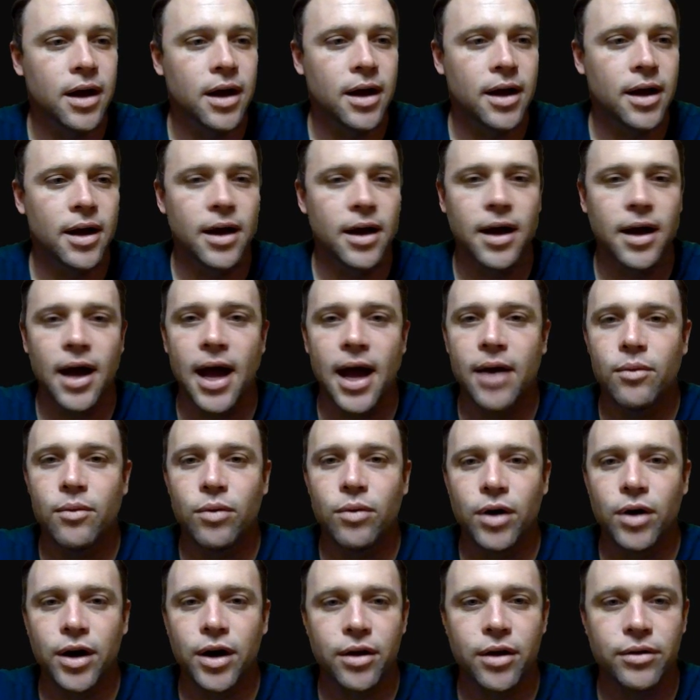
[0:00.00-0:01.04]
and
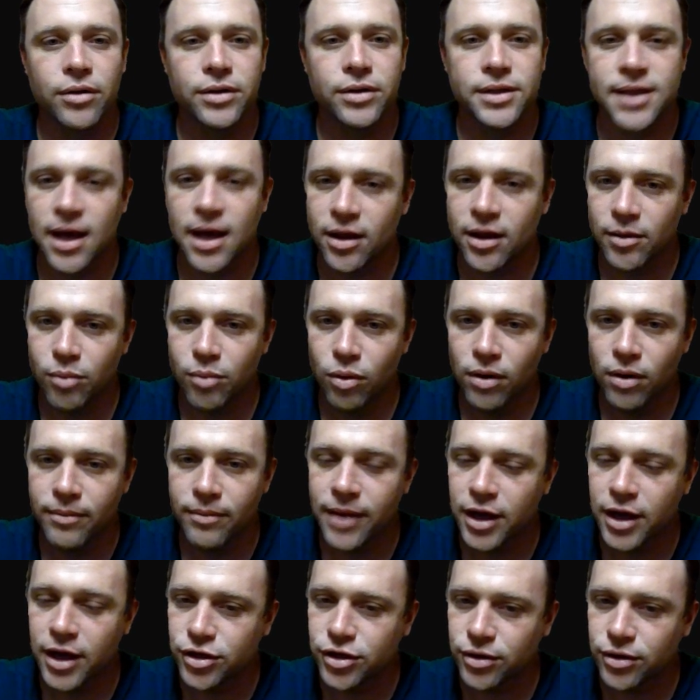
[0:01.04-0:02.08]
we're gonna go to teleport,
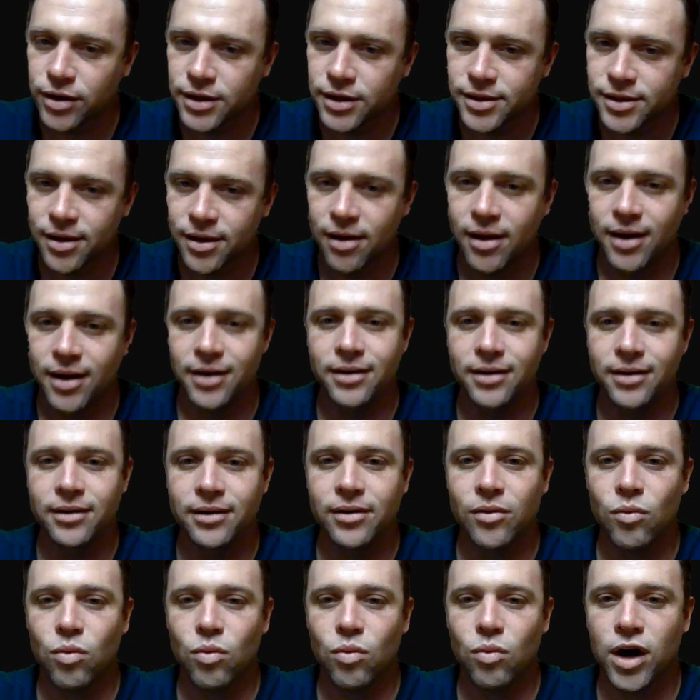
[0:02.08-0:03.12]
make sure it's on.
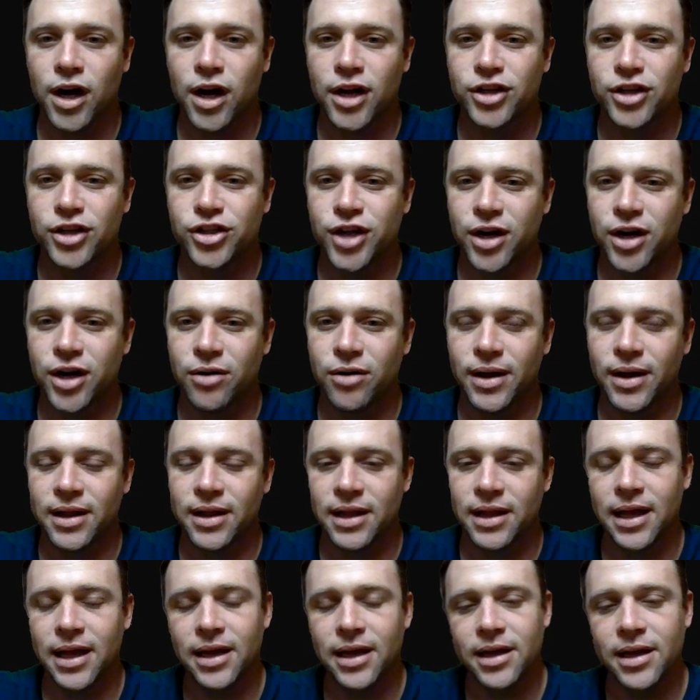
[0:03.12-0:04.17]
We're gonna
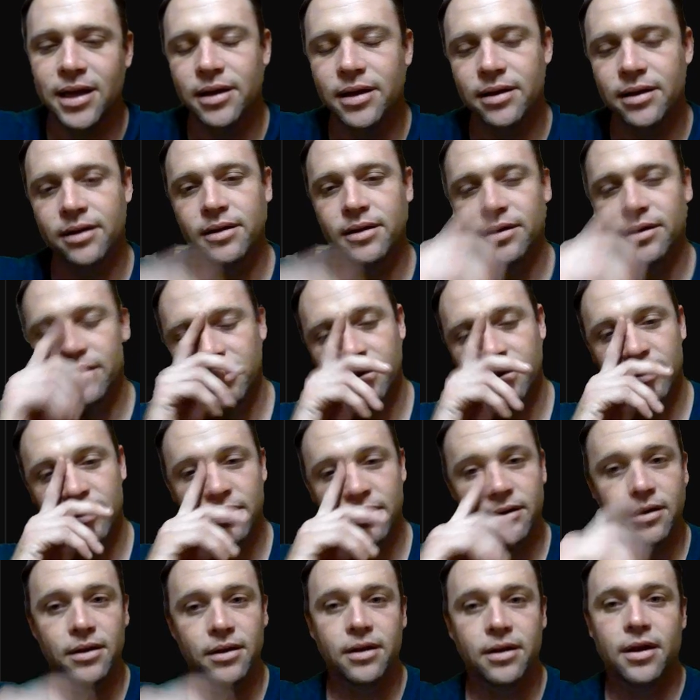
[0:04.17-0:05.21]
generate link.
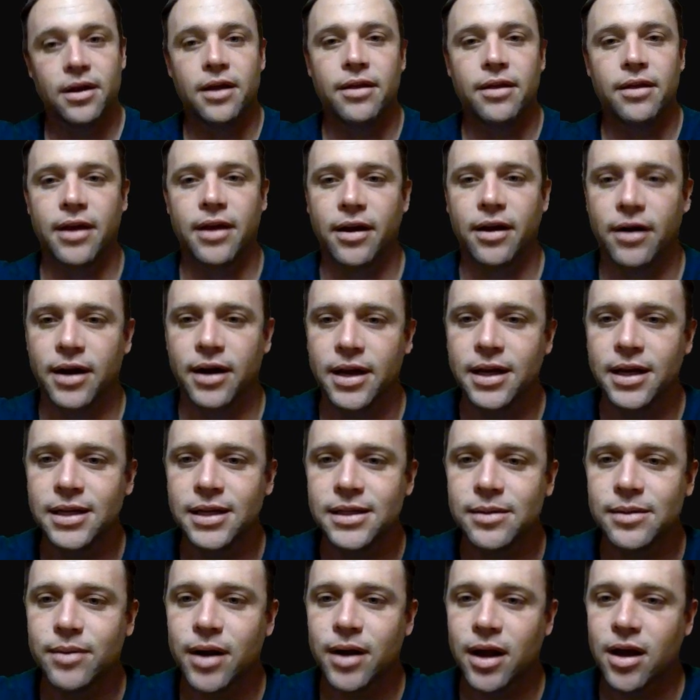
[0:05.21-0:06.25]
There it
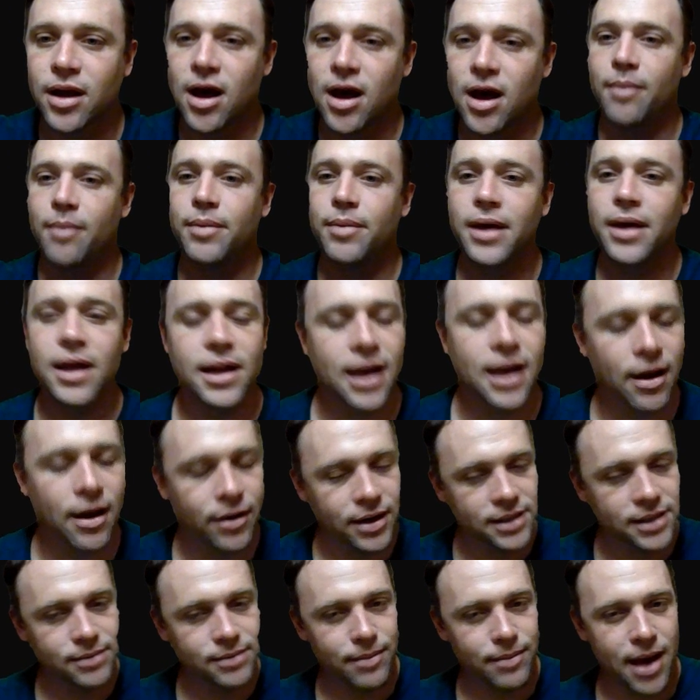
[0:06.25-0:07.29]
is. I'm gonna copy it. Now
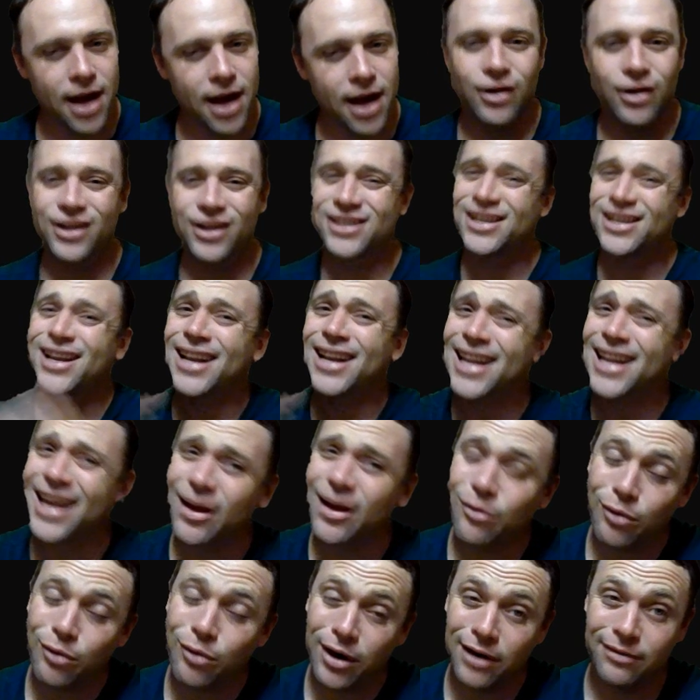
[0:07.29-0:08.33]
it doesn't matter because I'm gonna
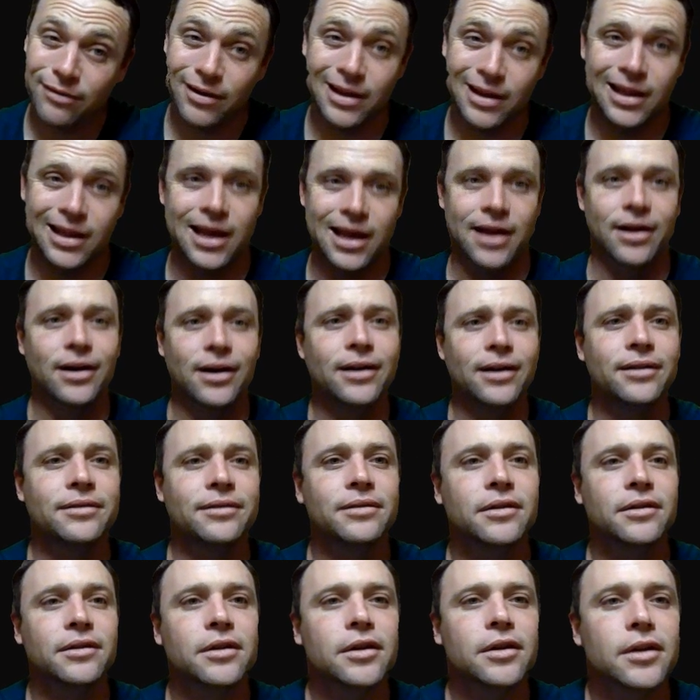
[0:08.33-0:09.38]
get rid of it later.
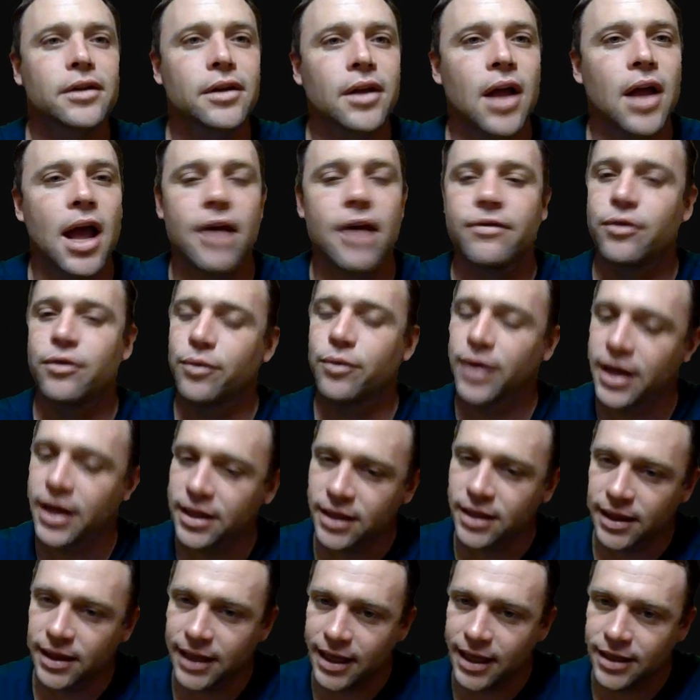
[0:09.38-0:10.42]
If the
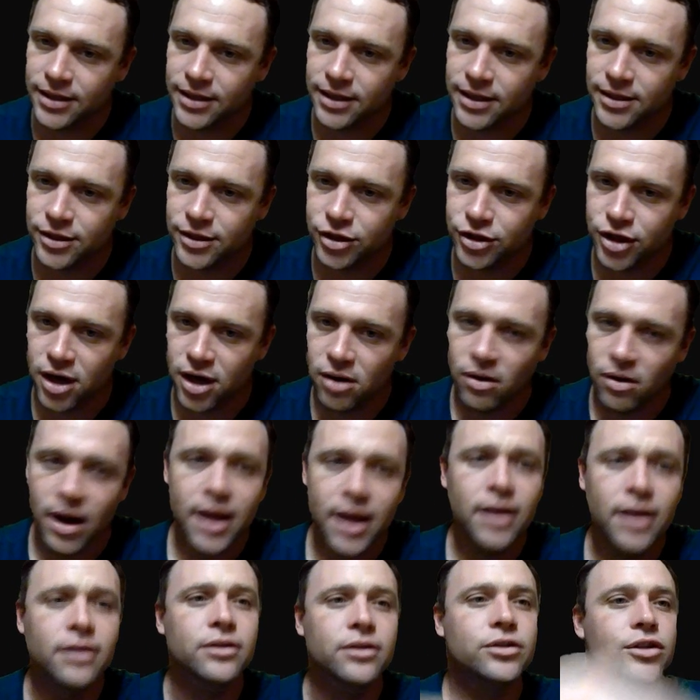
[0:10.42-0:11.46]
link doesn't
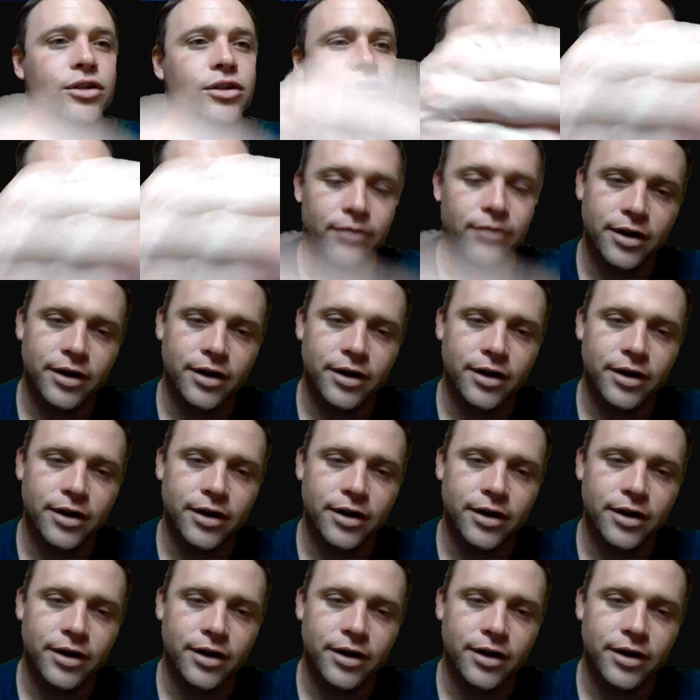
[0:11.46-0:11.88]
generate, just